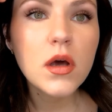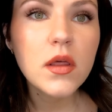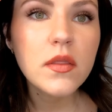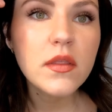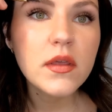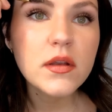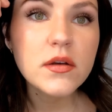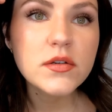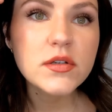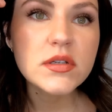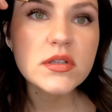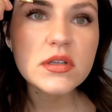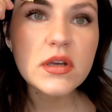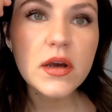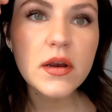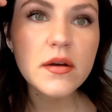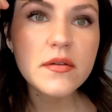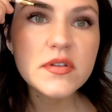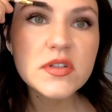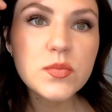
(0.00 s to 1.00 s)
and then just
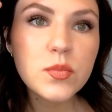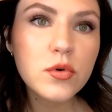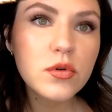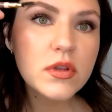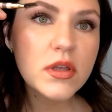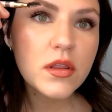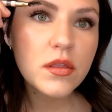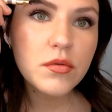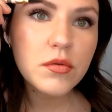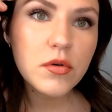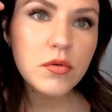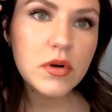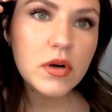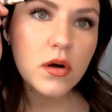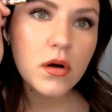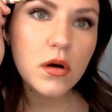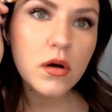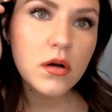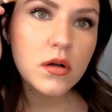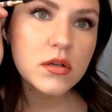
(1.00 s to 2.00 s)
kind of spoolie through it
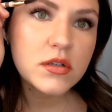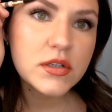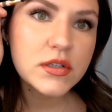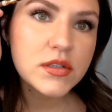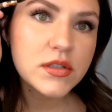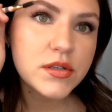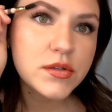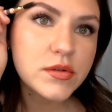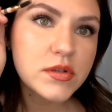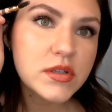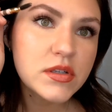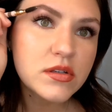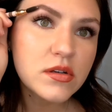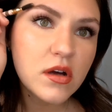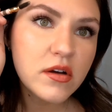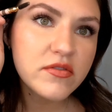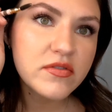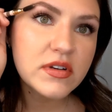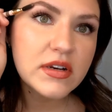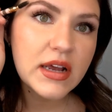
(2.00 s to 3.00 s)
all just to
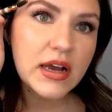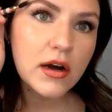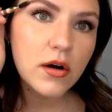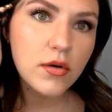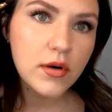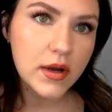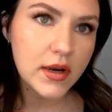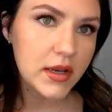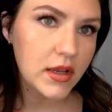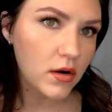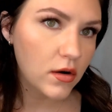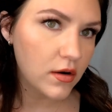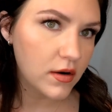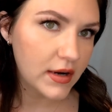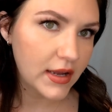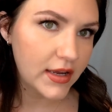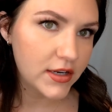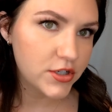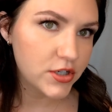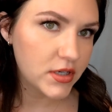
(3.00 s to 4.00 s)
soften out any
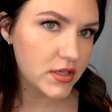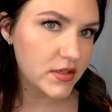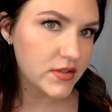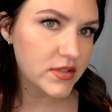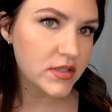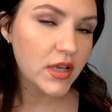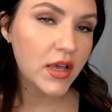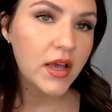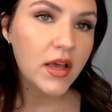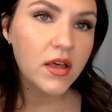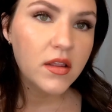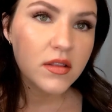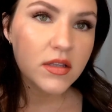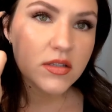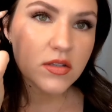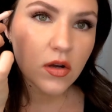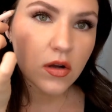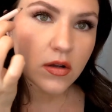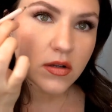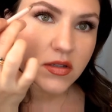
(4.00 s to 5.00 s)
hard edges.
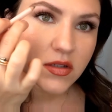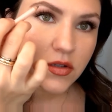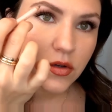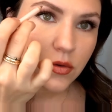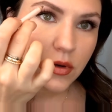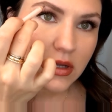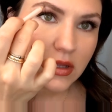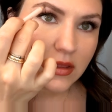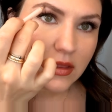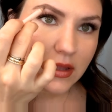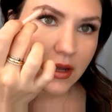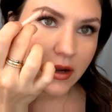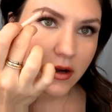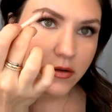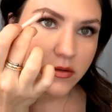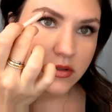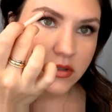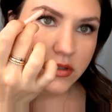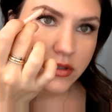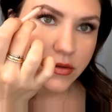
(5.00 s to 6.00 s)
This also
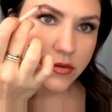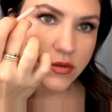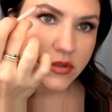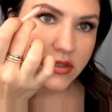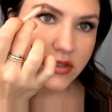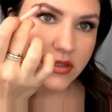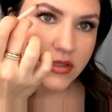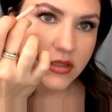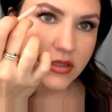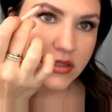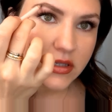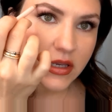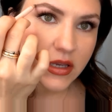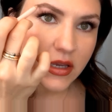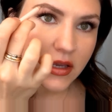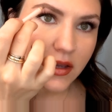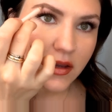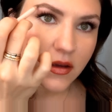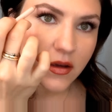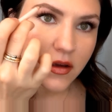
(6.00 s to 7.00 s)
allows you to
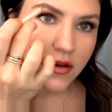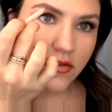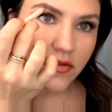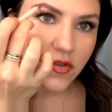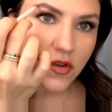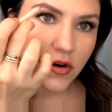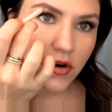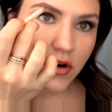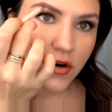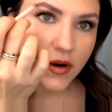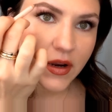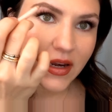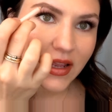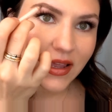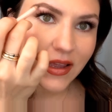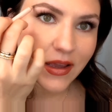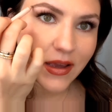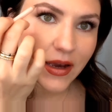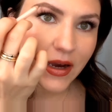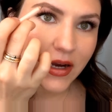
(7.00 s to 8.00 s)
see if there are
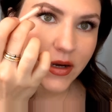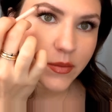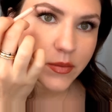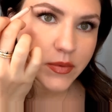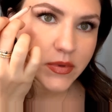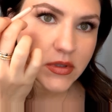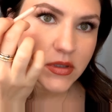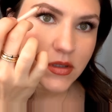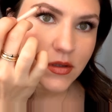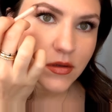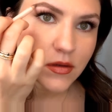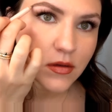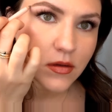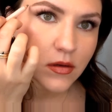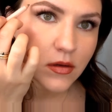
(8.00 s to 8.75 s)
any gaps,